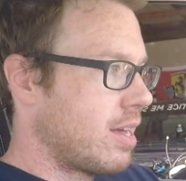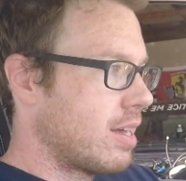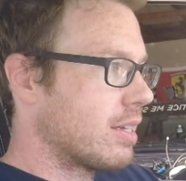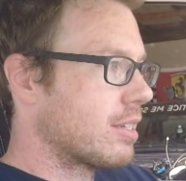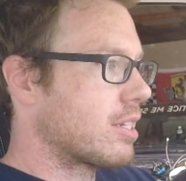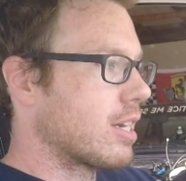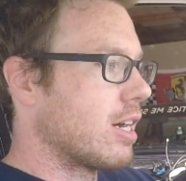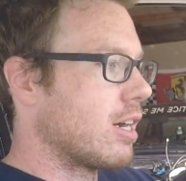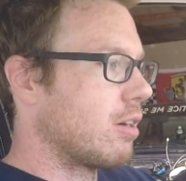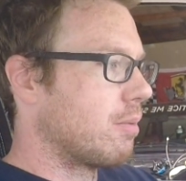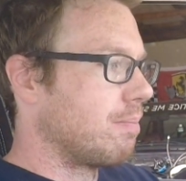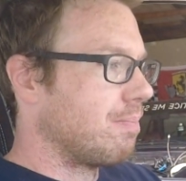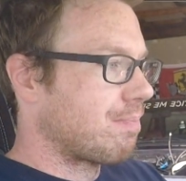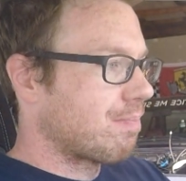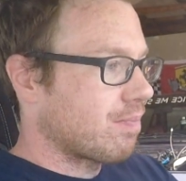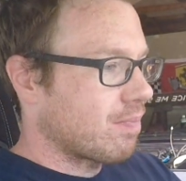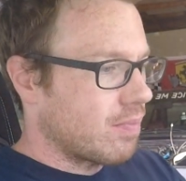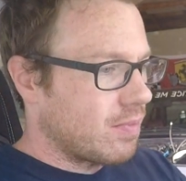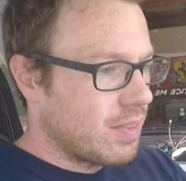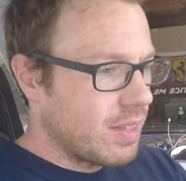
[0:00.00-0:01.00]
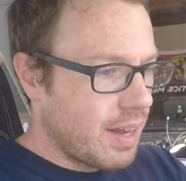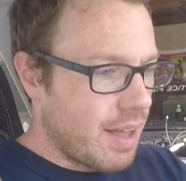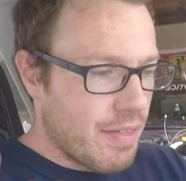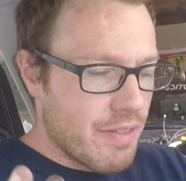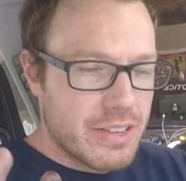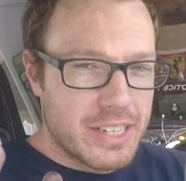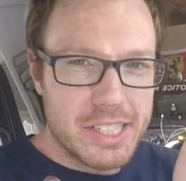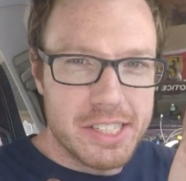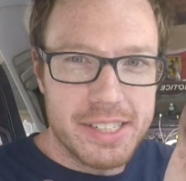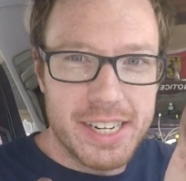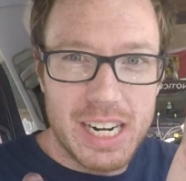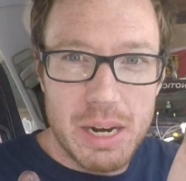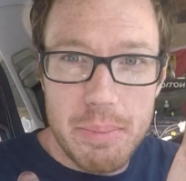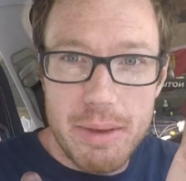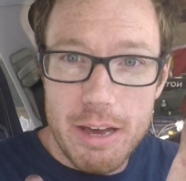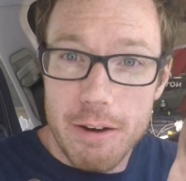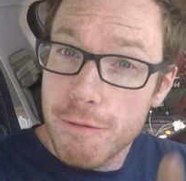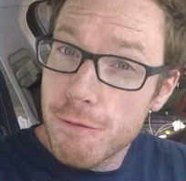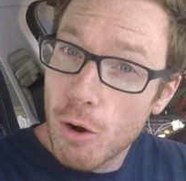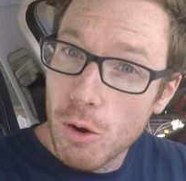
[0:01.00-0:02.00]
So this isn't going to
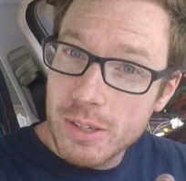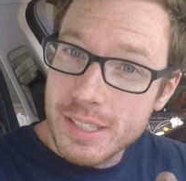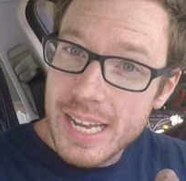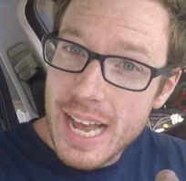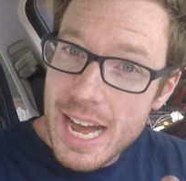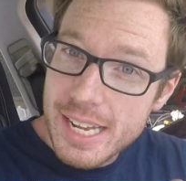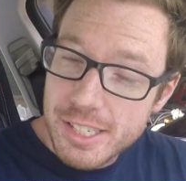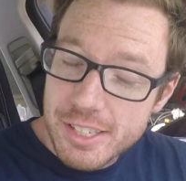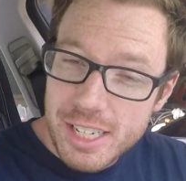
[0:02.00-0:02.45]
be a full test,